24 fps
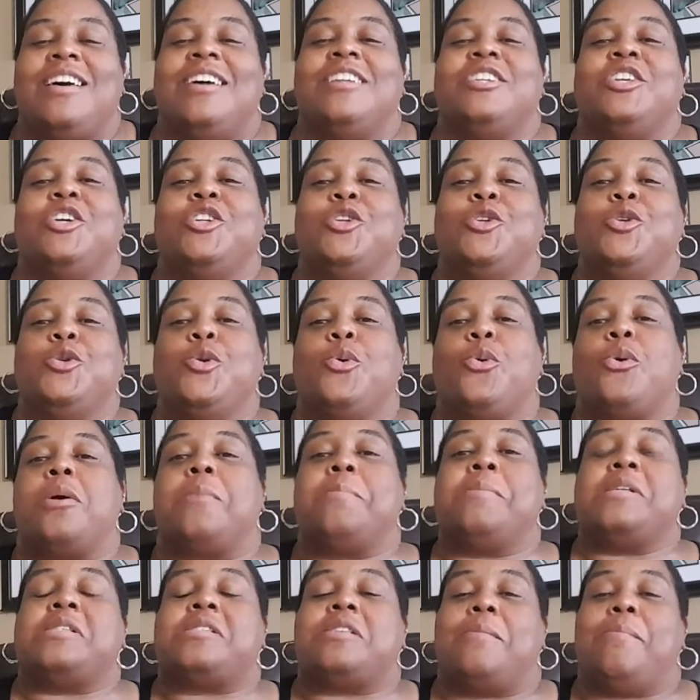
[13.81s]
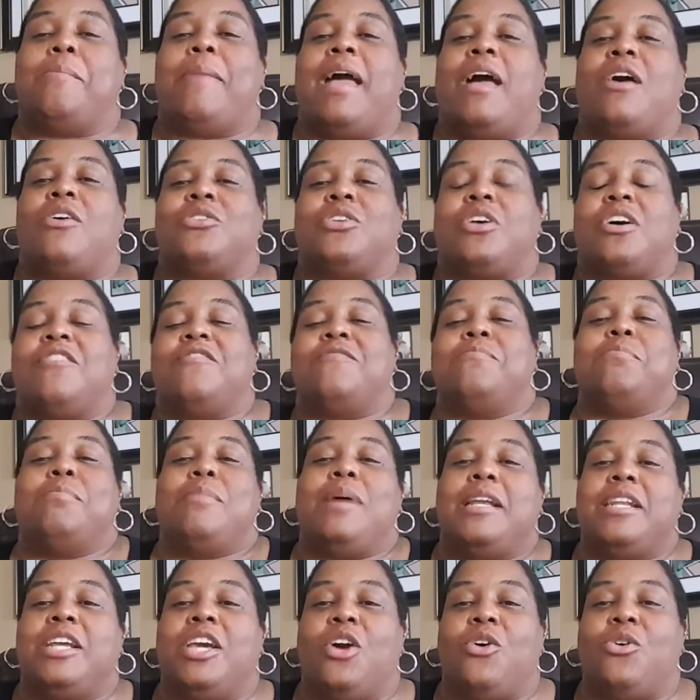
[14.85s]
an enormous amount of
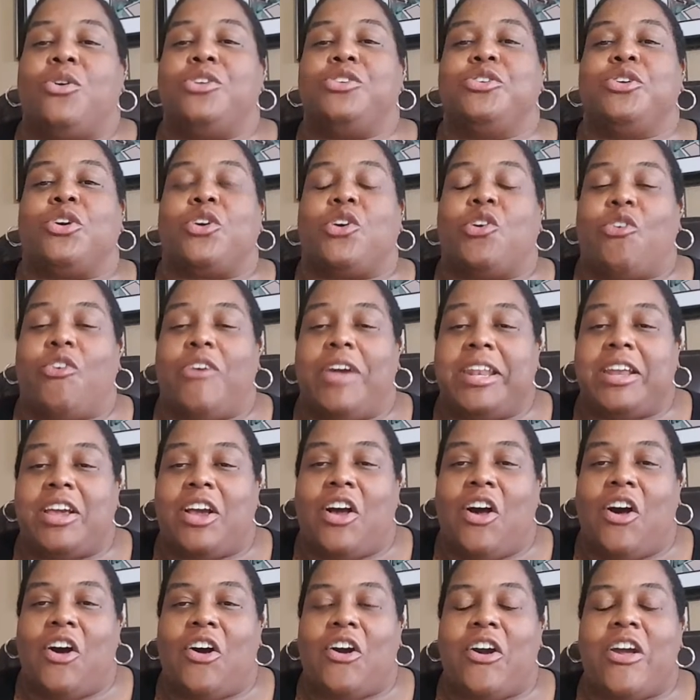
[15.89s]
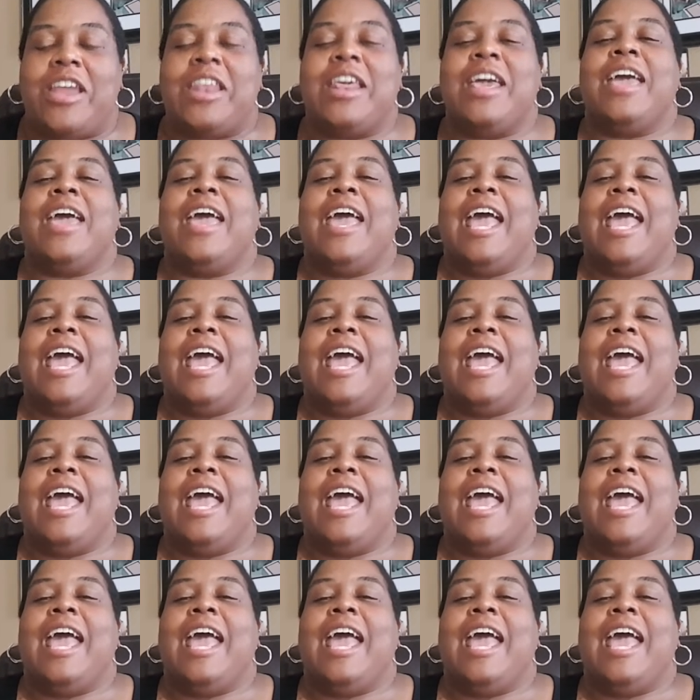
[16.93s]
money on your credit card,